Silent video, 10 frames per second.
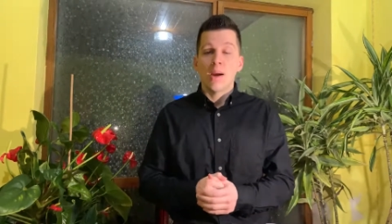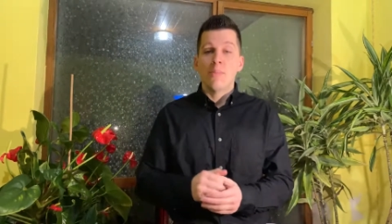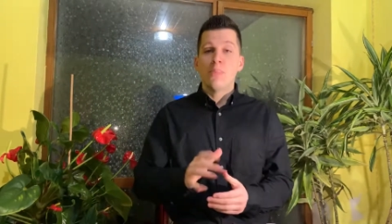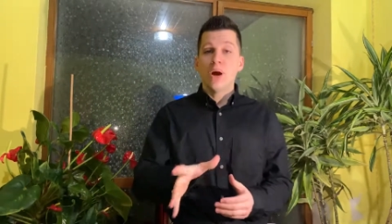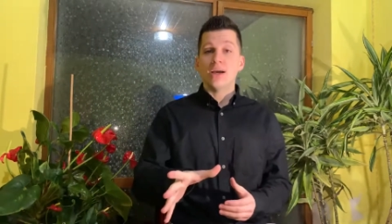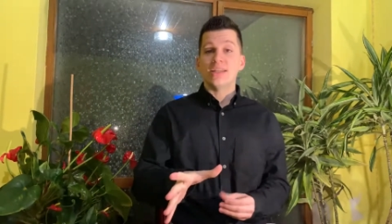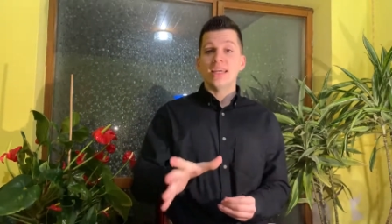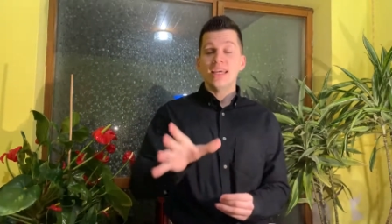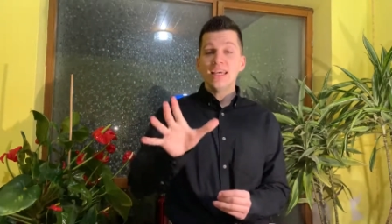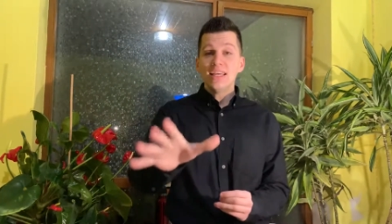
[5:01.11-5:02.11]
But
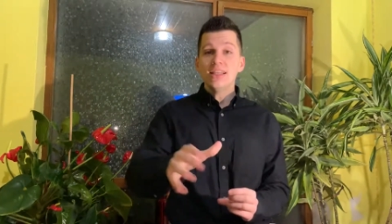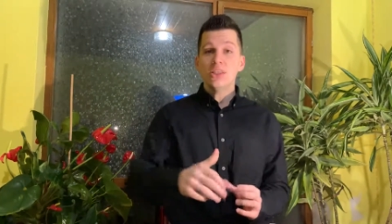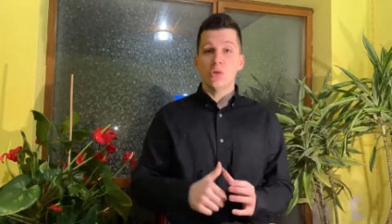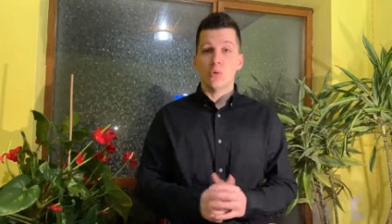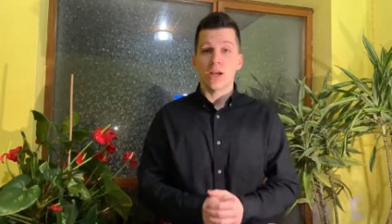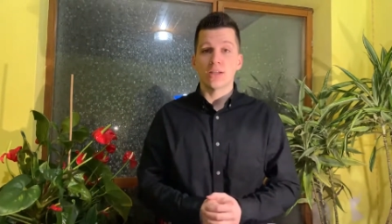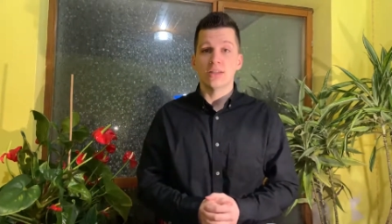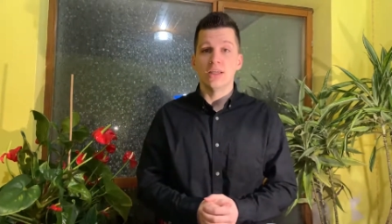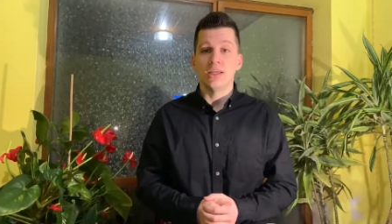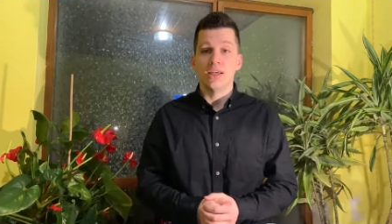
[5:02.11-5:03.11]

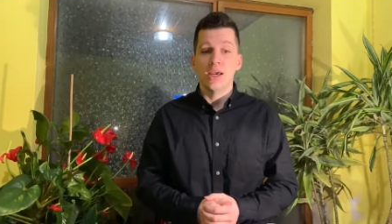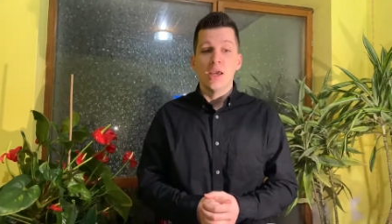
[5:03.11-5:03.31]
indirectly,